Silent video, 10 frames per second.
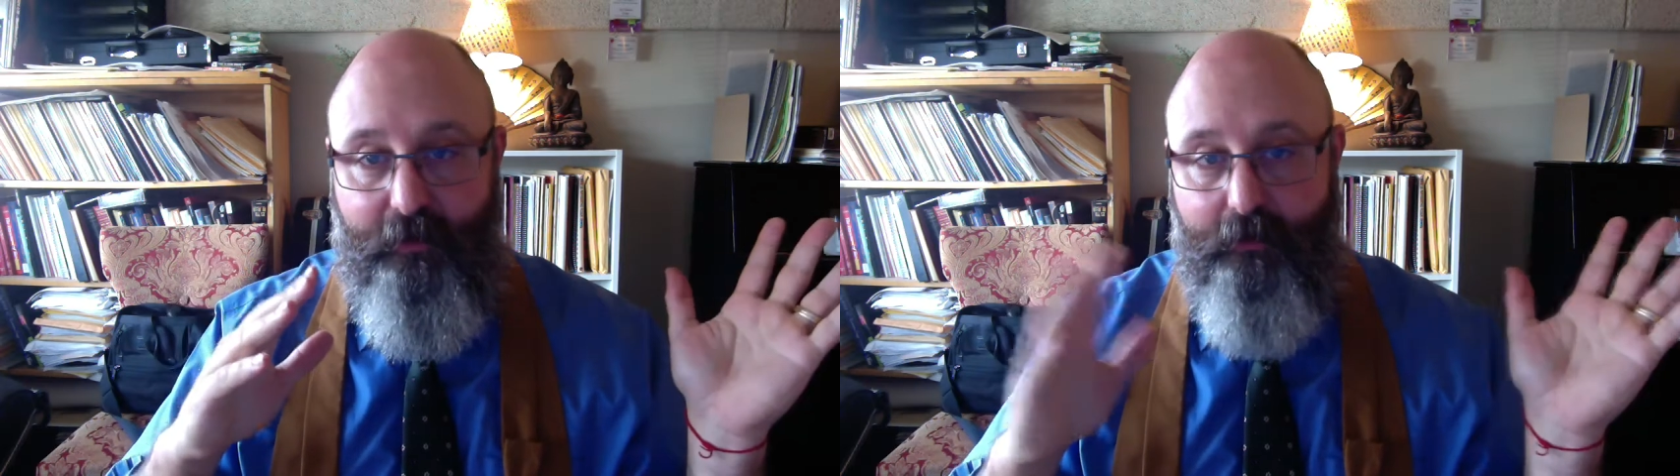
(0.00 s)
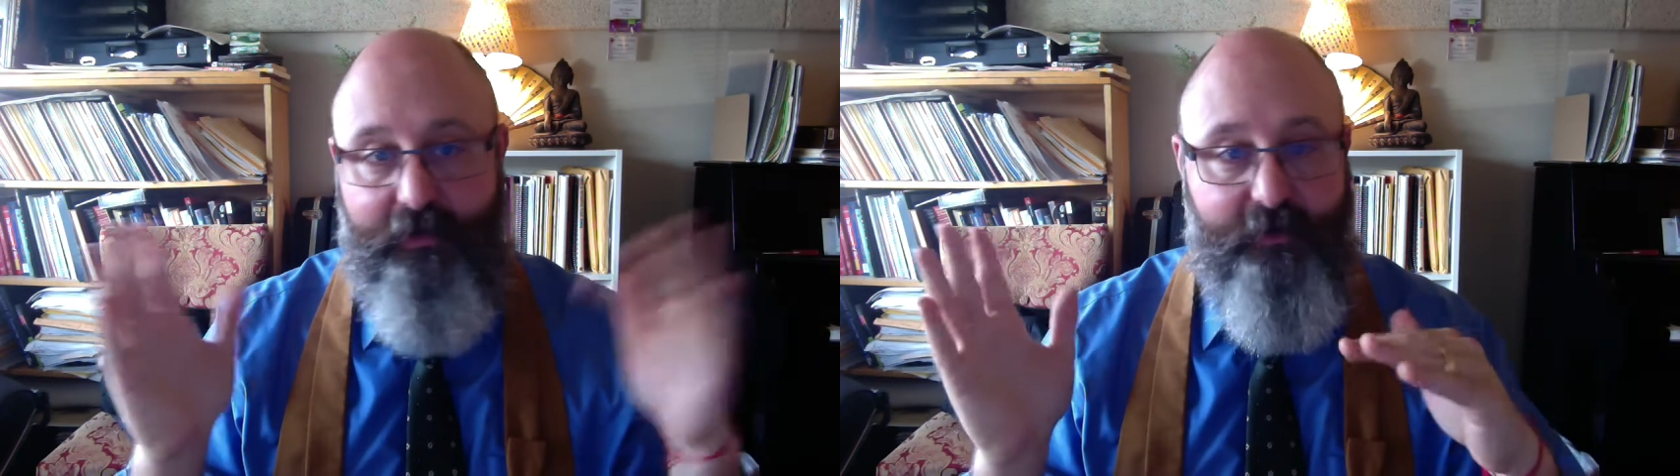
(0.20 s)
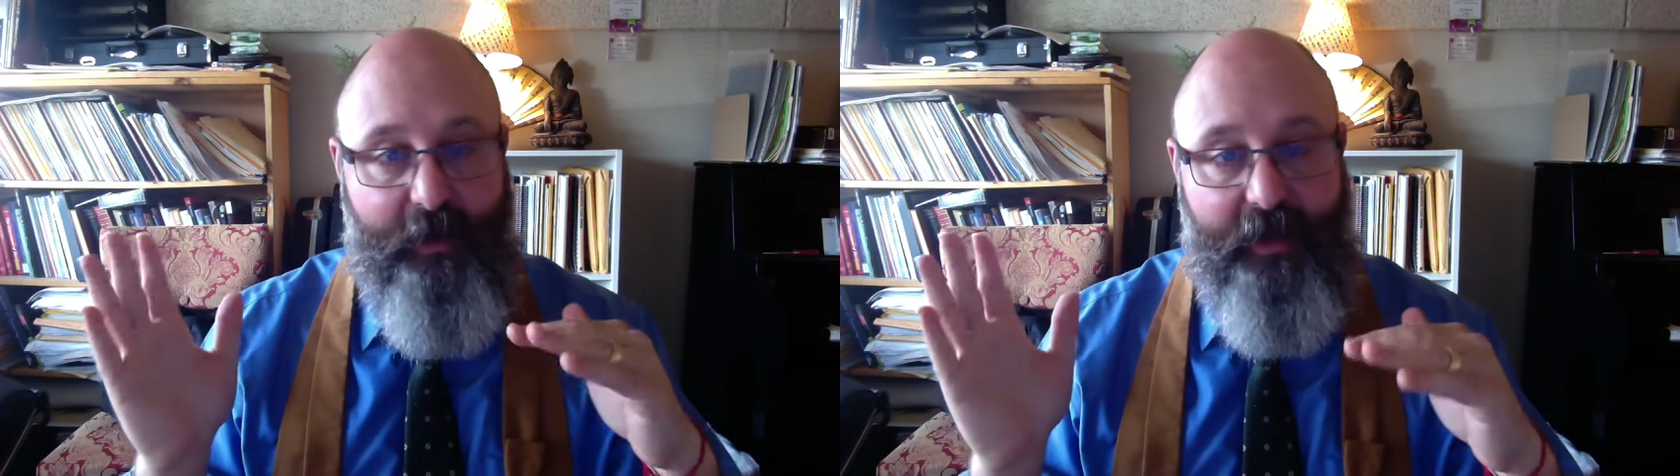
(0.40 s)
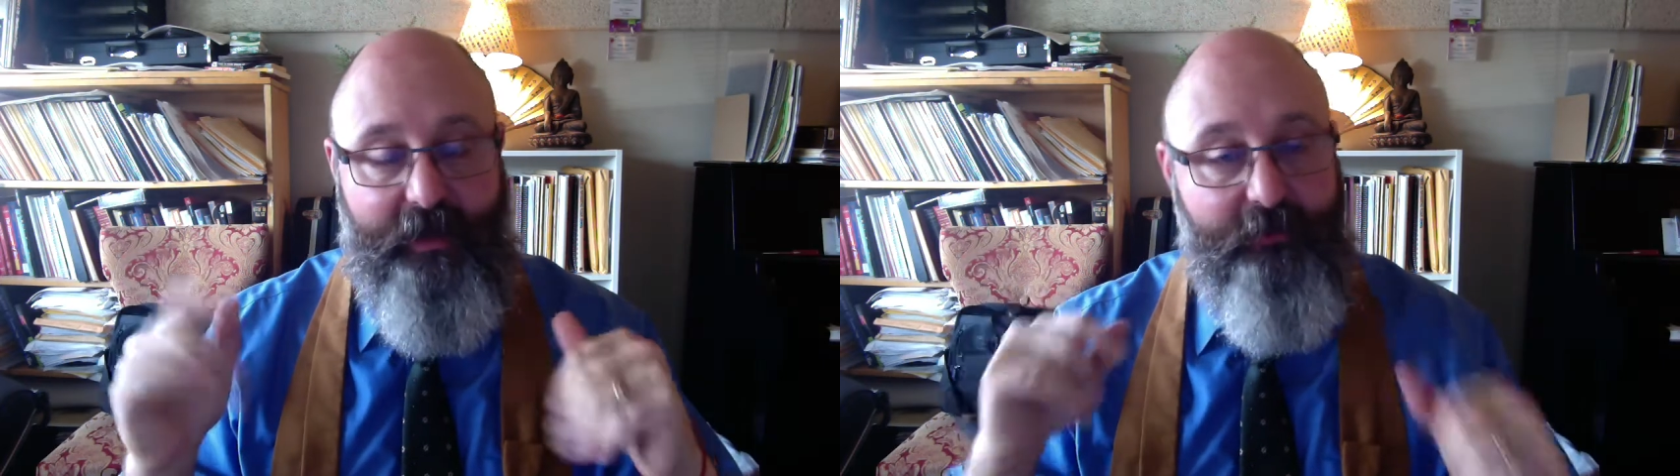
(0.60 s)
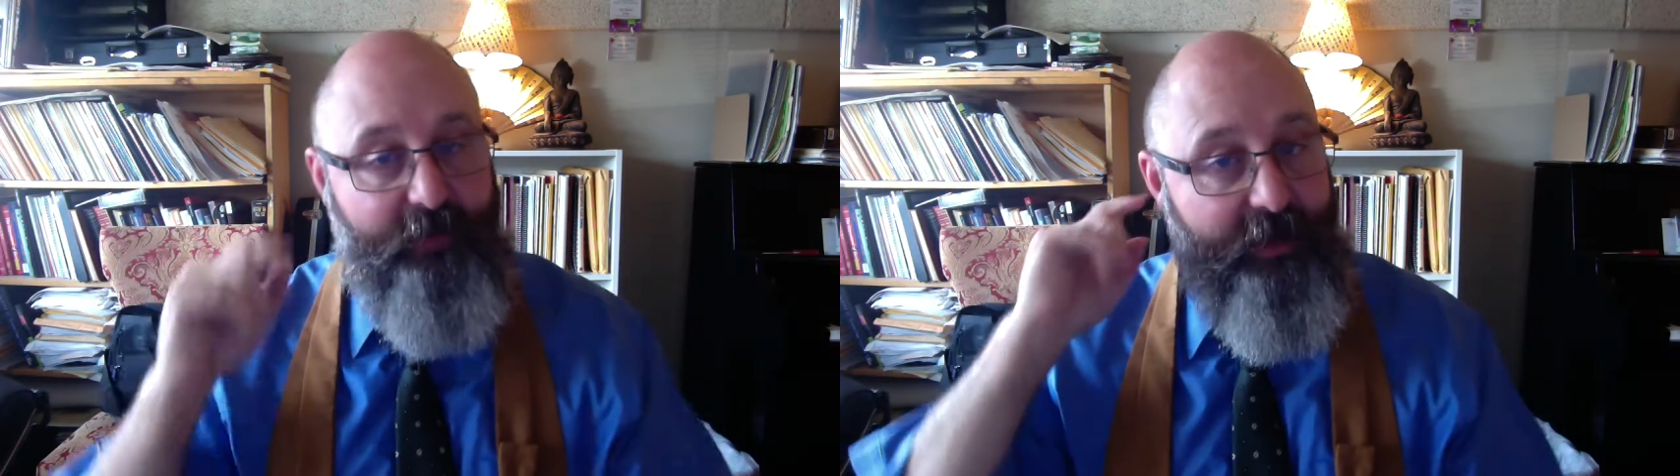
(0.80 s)

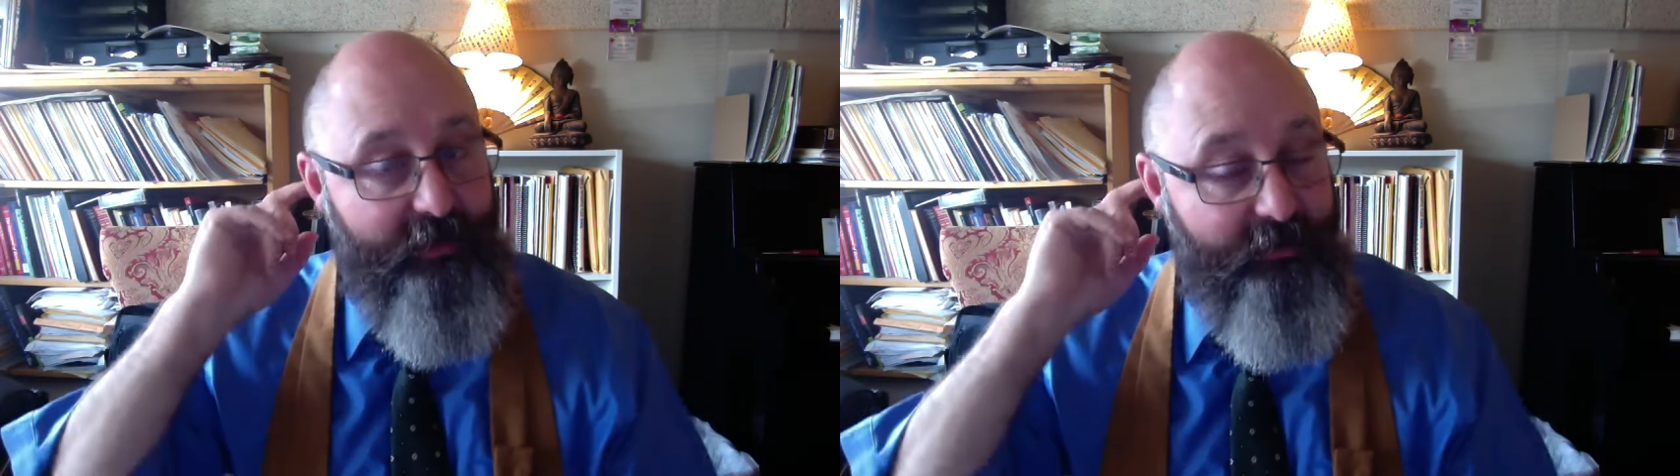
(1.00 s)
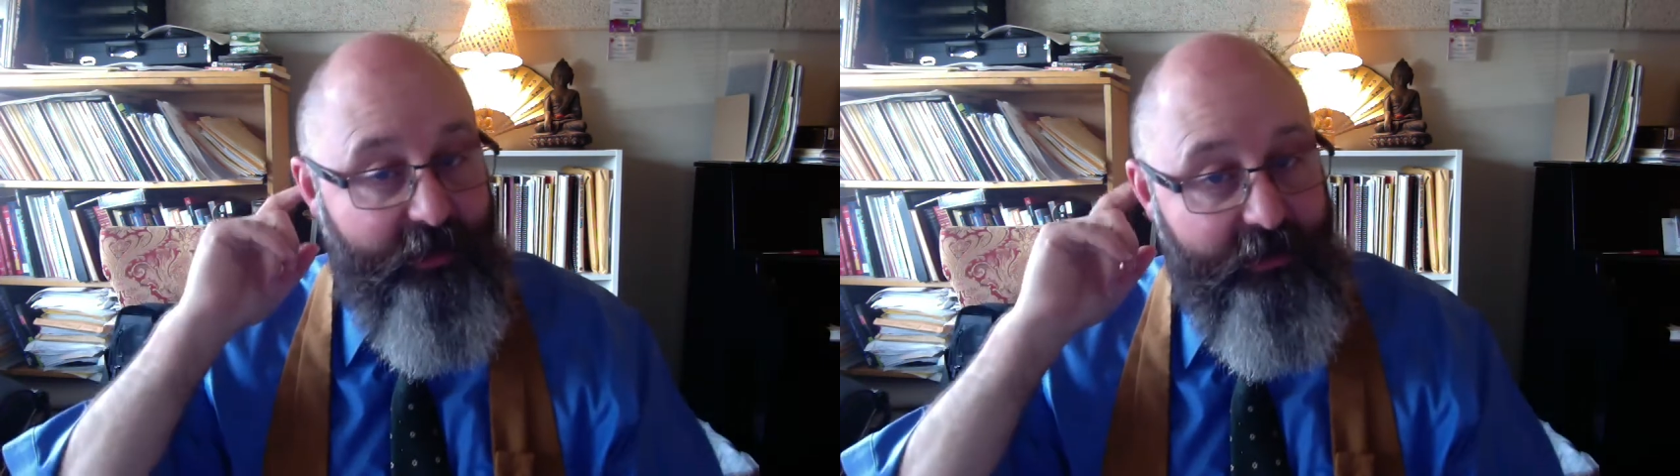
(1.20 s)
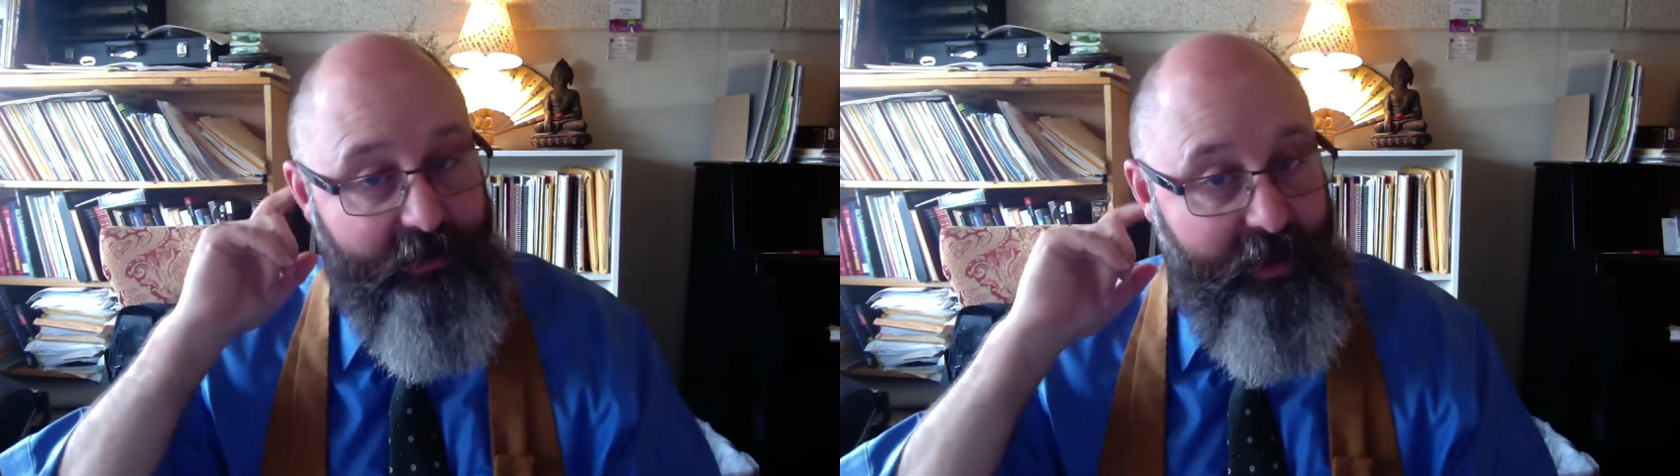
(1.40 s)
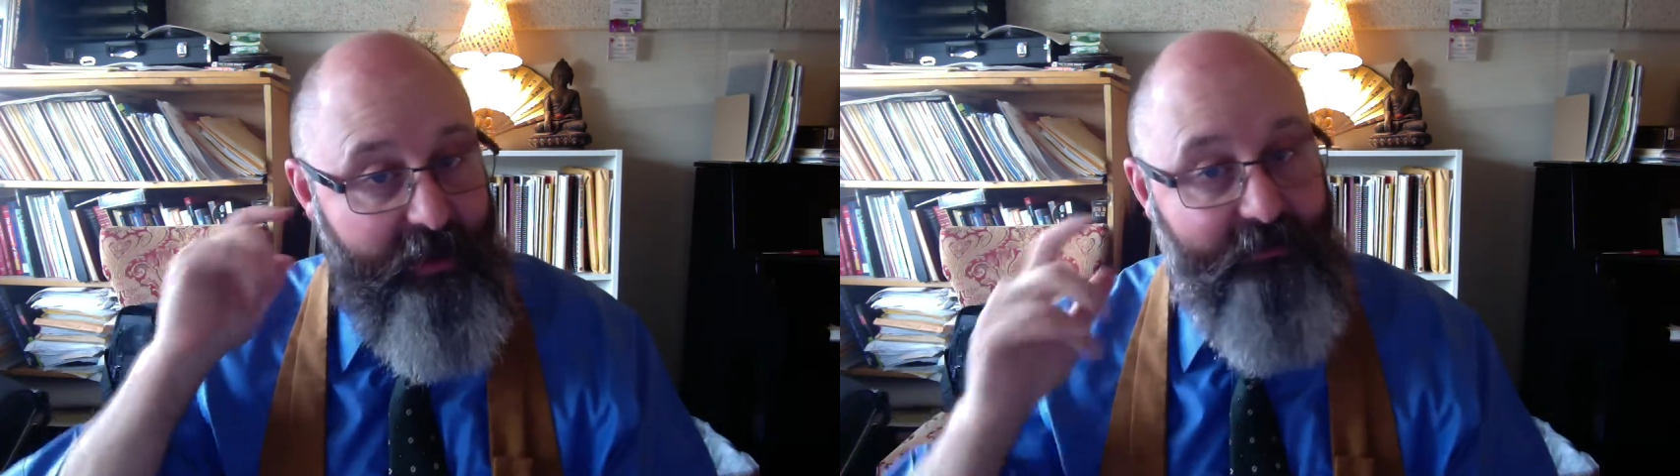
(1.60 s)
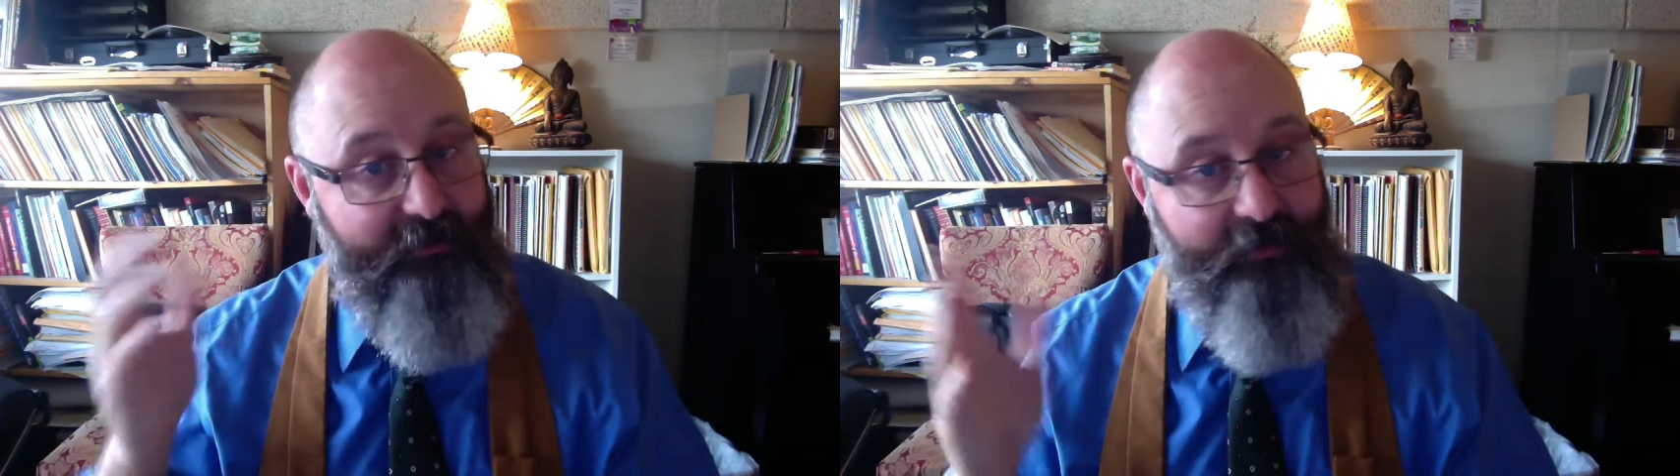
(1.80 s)
corresponding blend of yin and
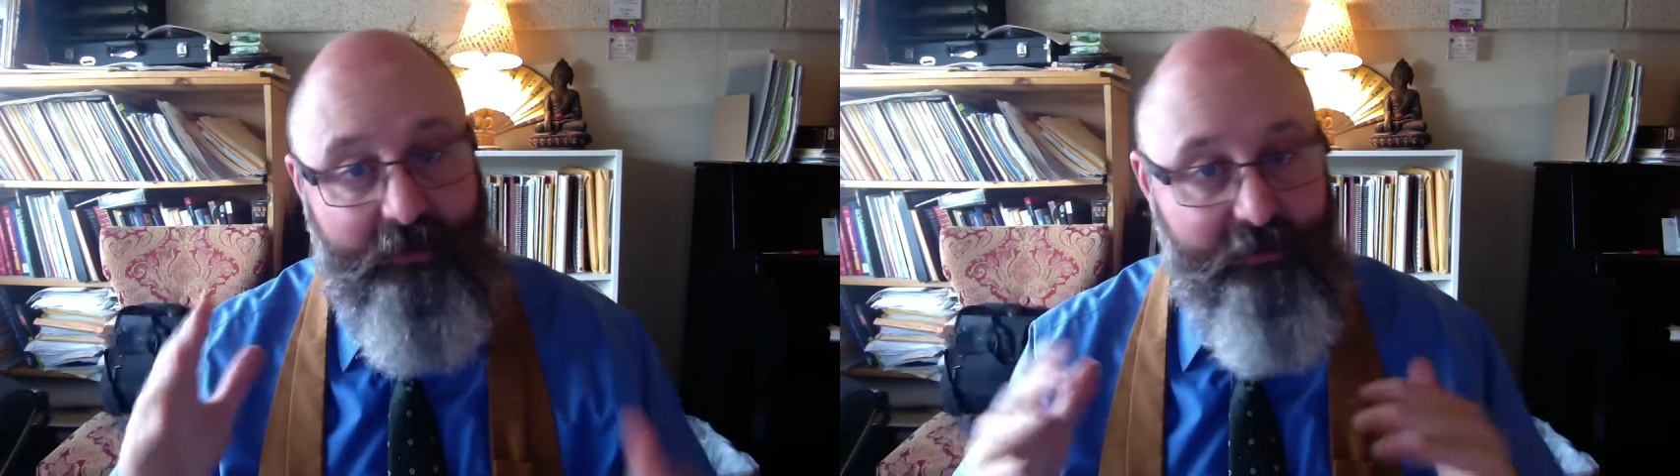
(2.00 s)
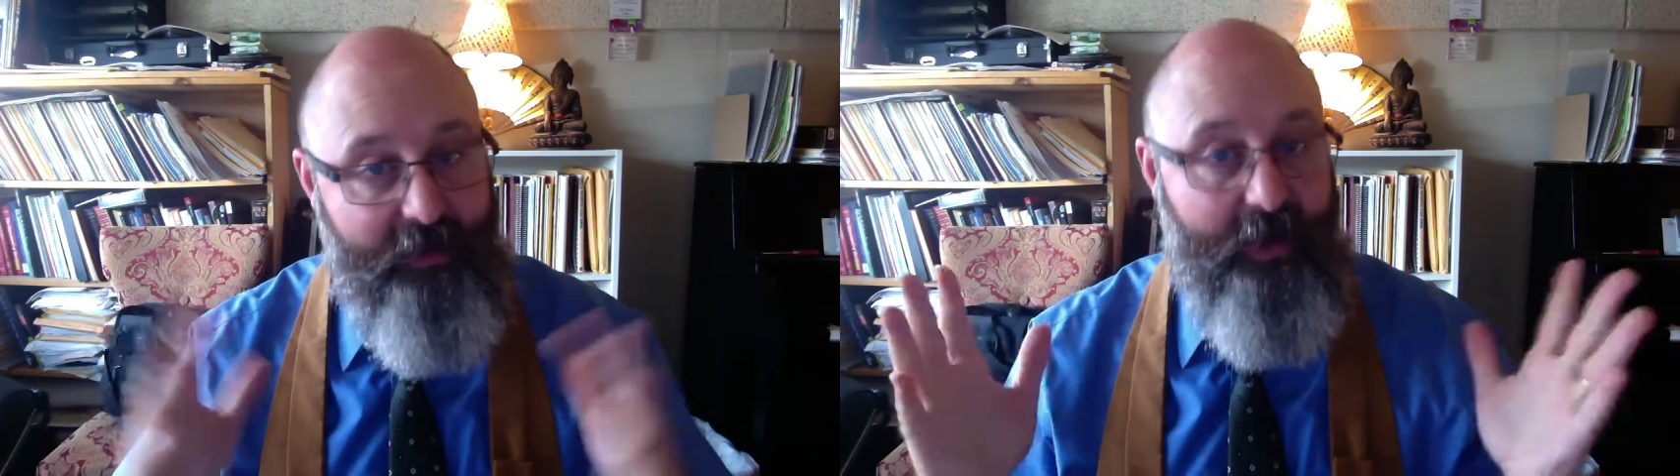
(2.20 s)
yang to